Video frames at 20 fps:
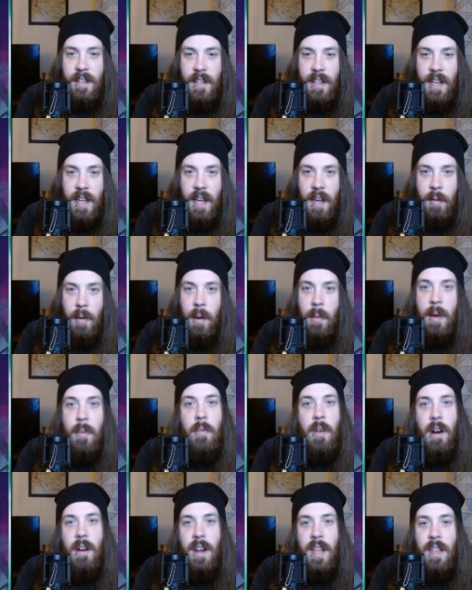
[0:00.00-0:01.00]
Um, I mean,
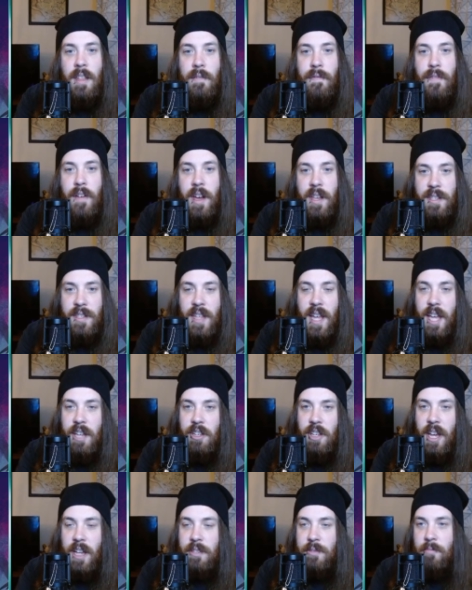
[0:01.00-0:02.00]
we're only in the first stage
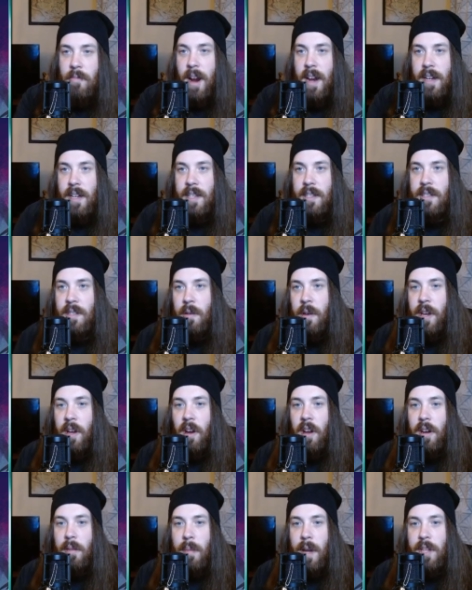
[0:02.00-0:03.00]
against Raditz, so I
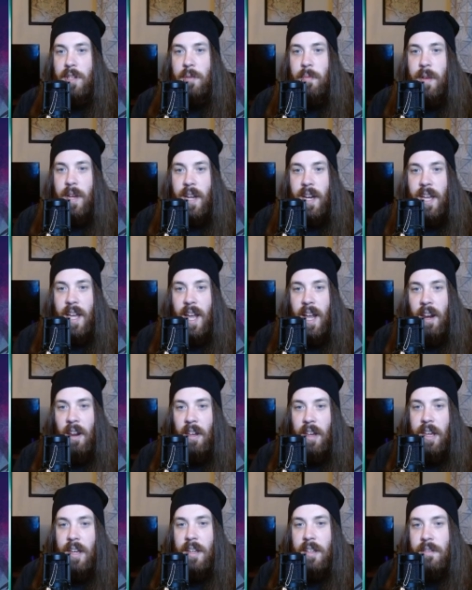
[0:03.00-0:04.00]
can't imagine we're going to get,
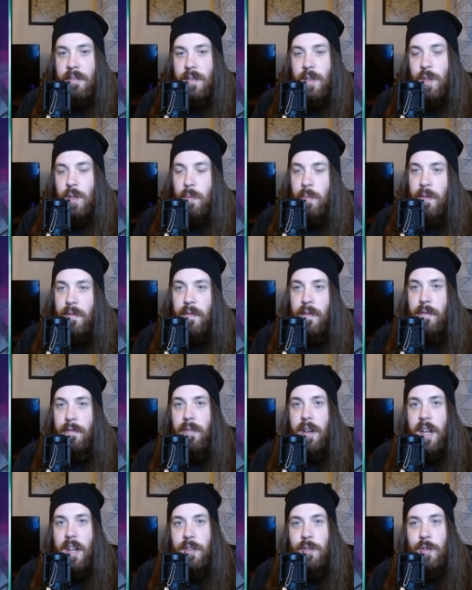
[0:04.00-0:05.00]
like, stupid for
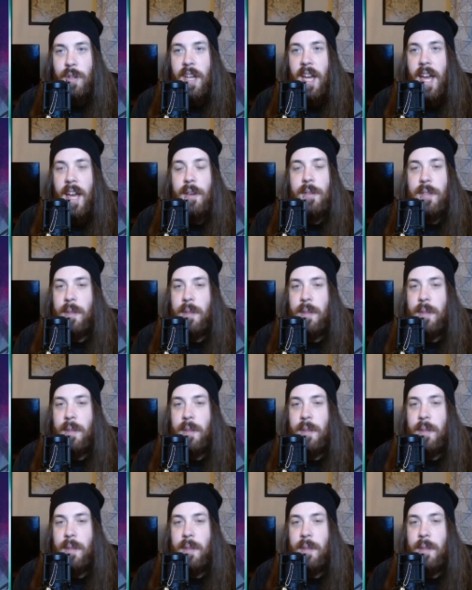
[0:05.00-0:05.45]
300k or